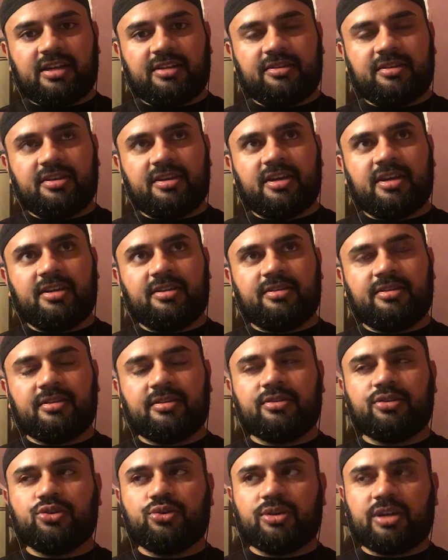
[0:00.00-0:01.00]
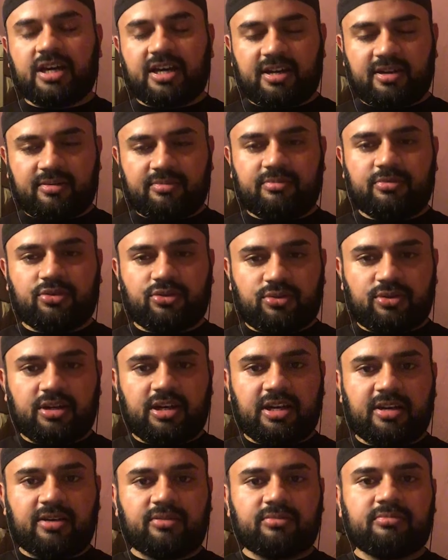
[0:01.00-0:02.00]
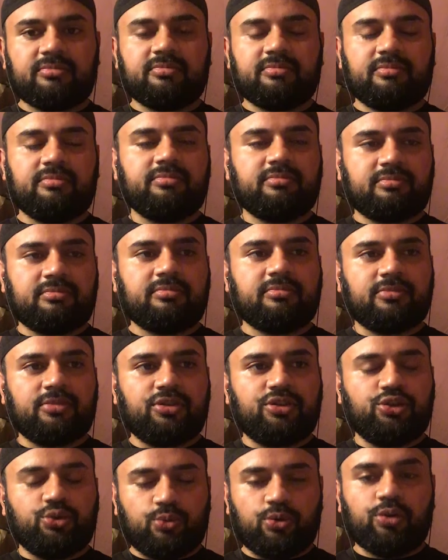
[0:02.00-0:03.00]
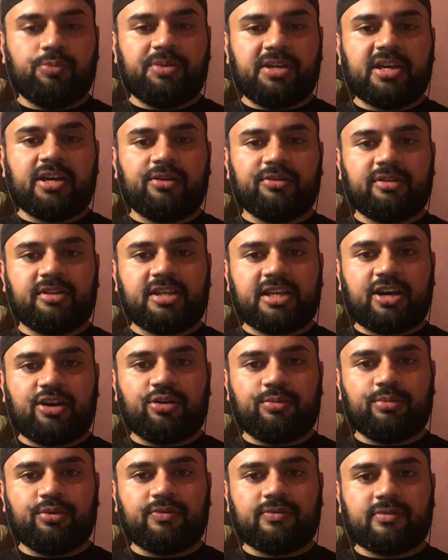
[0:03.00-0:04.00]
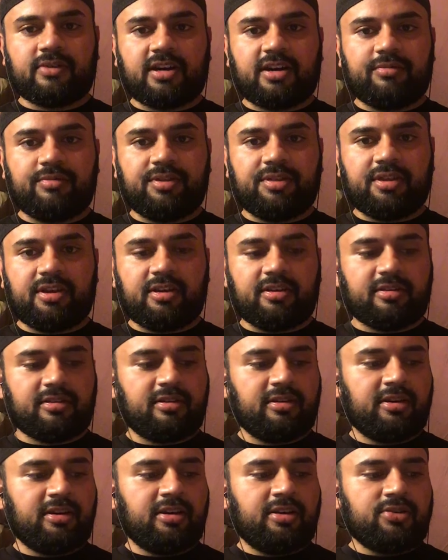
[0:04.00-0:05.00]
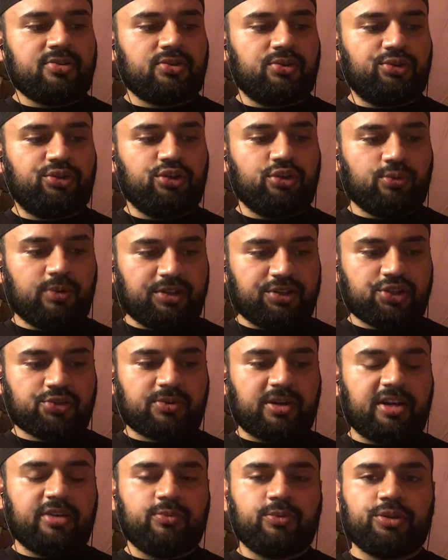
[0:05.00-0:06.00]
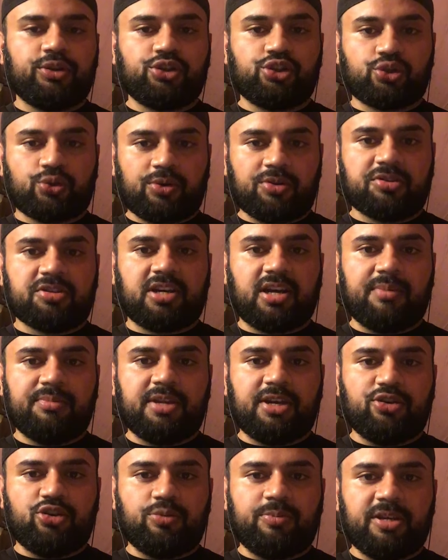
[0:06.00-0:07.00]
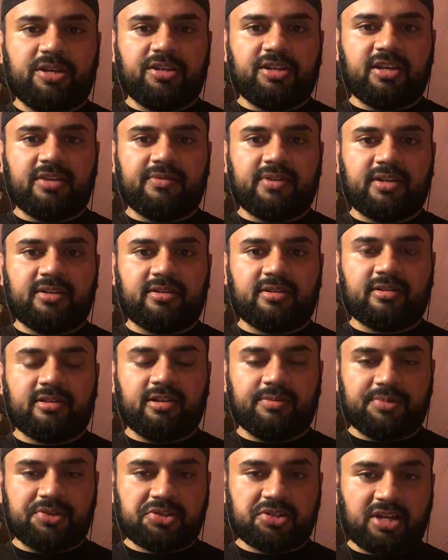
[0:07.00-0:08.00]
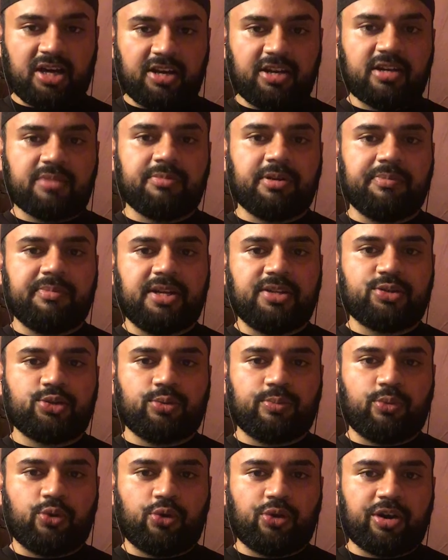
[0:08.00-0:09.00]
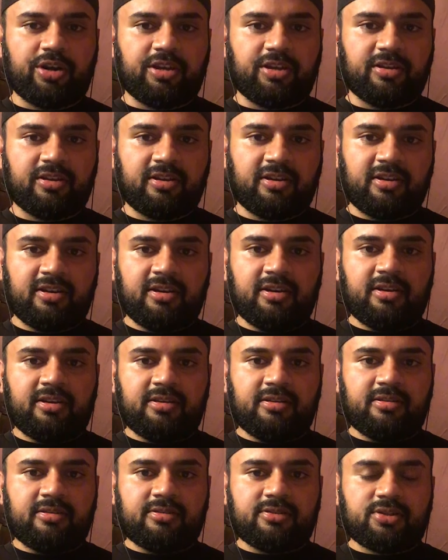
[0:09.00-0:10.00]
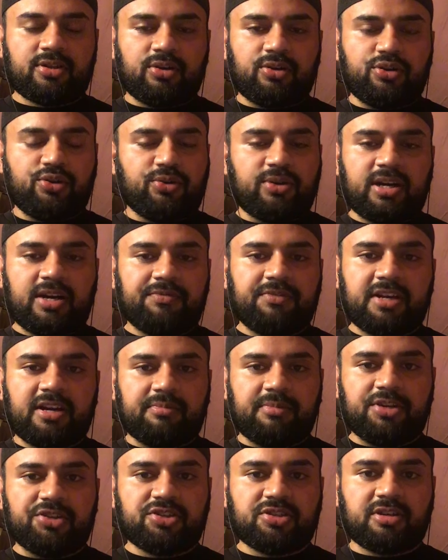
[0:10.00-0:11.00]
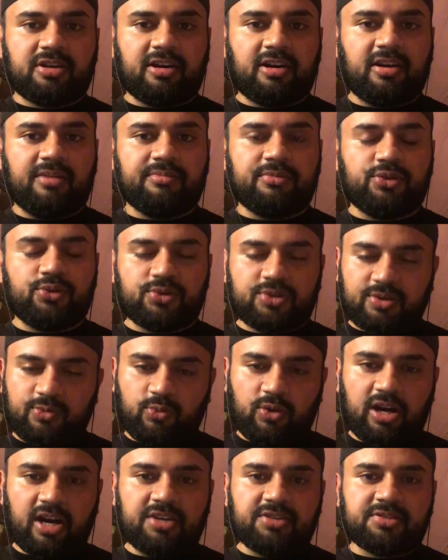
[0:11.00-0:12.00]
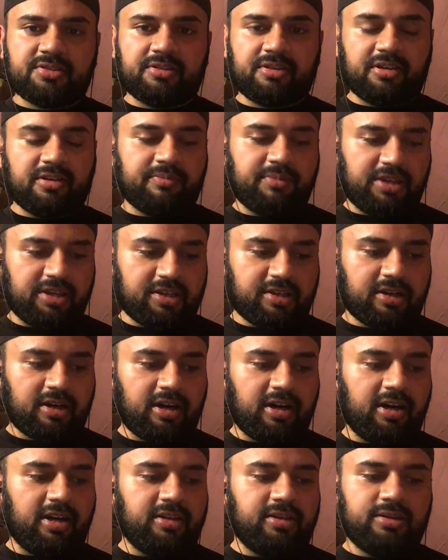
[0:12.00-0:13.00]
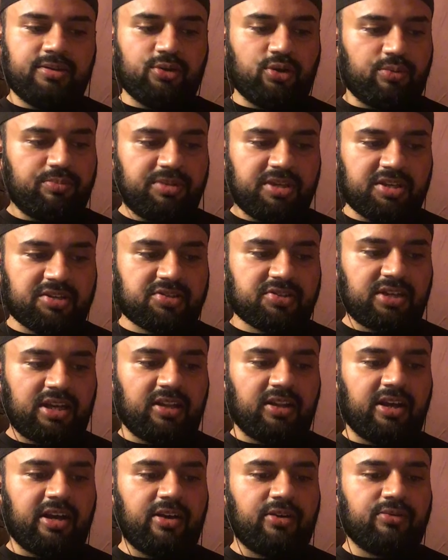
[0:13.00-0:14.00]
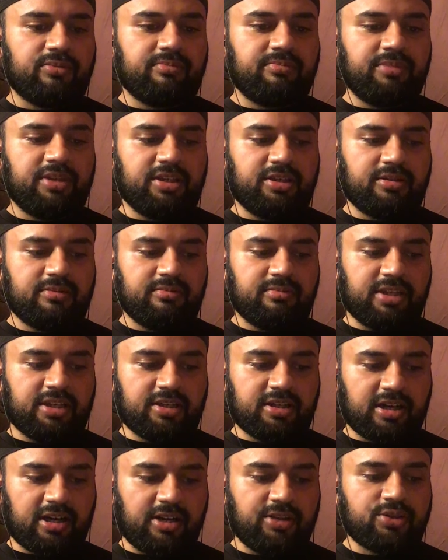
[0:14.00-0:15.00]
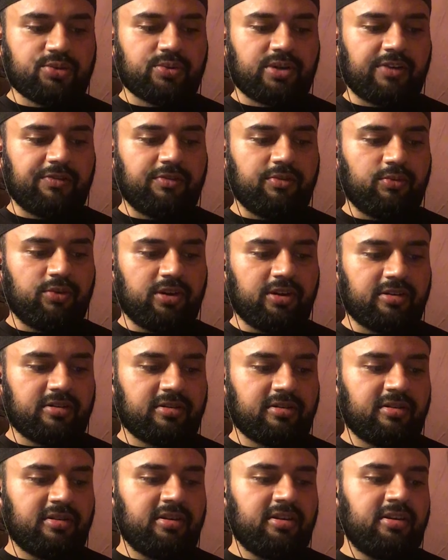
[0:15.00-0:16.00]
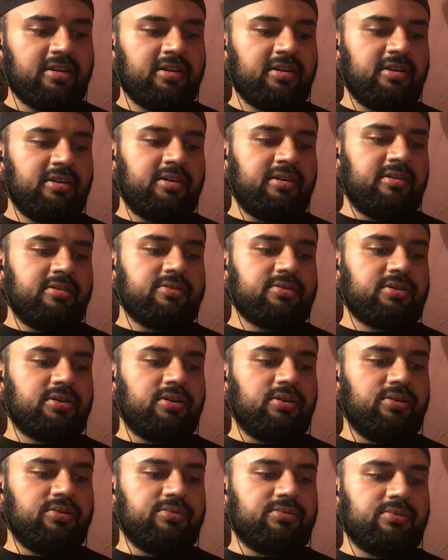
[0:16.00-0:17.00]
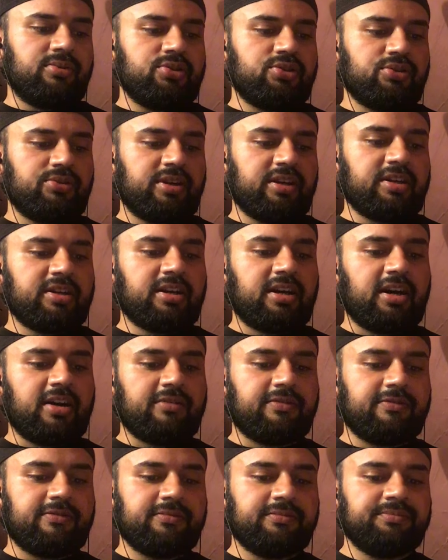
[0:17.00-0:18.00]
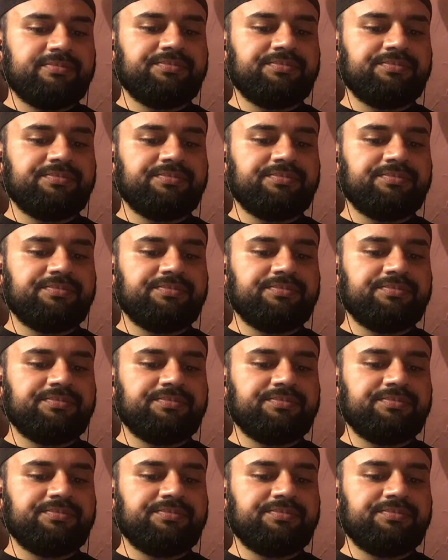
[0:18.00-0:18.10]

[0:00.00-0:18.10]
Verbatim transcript: At the end, you gotta, you gotta you will be held accountable for everything. So do what's right with the short time that been given, the Masonic memento mori. So you don't have that much time. Use it wisely. Be kind. Don't be a sellout. Be, be kind to everyone. So Surah Al-Kaf,